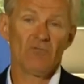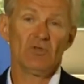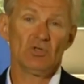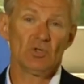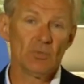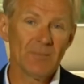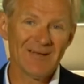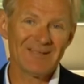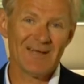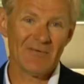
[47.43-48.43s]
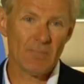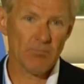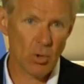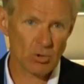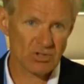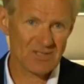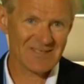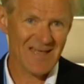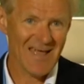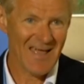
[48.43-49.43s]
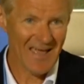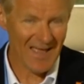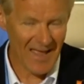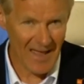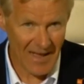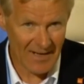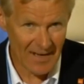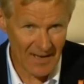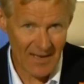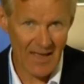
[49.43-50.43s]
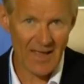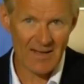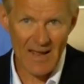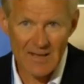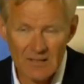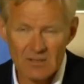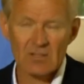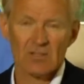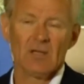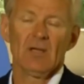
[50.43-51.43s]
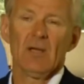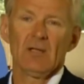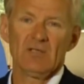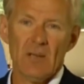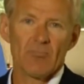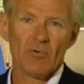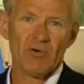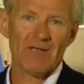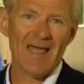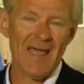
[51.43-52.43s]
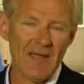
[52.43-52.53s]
And the United Nations is pushing for a humanitarian pause in the fighting in the